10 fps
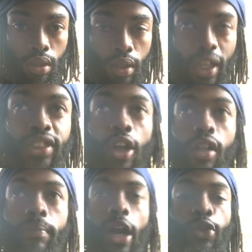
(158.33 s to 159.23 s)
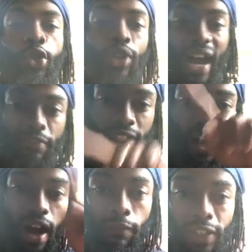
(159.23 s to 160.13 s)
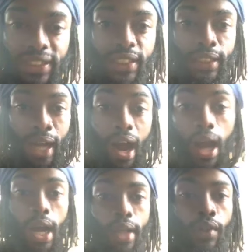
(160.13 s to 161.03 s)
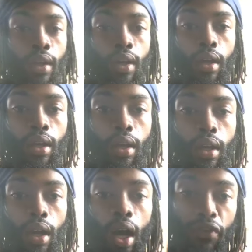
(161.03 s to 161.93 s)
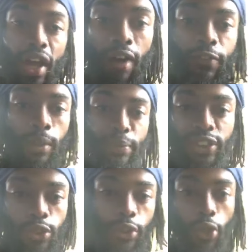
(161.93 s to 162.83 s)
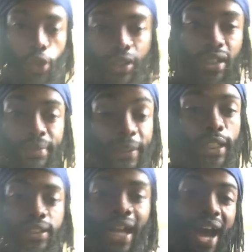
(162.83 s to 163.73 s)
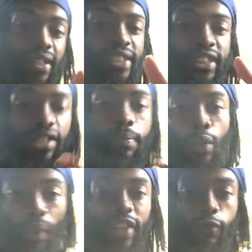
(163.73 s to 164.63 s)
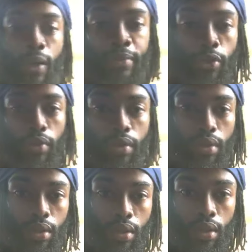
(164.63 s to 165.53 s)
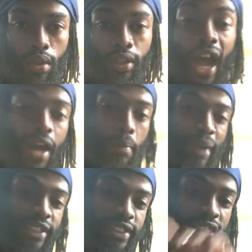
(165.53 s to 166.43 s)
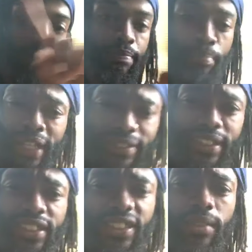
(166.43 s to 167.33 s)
It's all about, do you have the confidence in God enough to pursue your dreams? Because God will take something away from you. God will make things seem